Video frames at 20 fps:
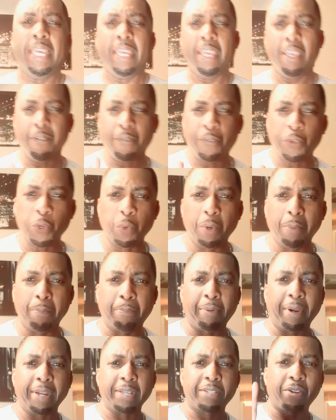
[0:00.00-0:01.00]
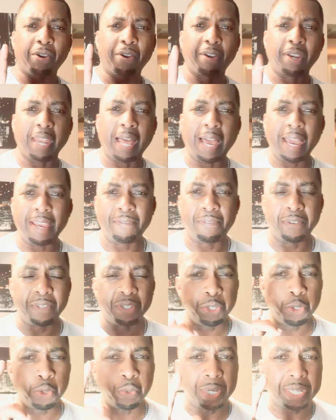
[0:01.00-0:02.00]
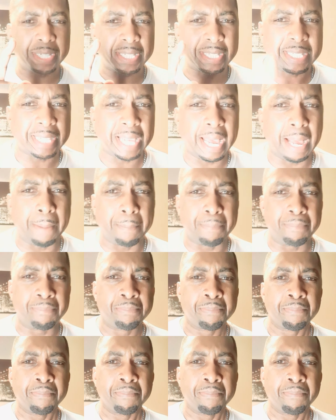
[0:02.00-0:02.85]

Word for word: If you embrace her life and you accept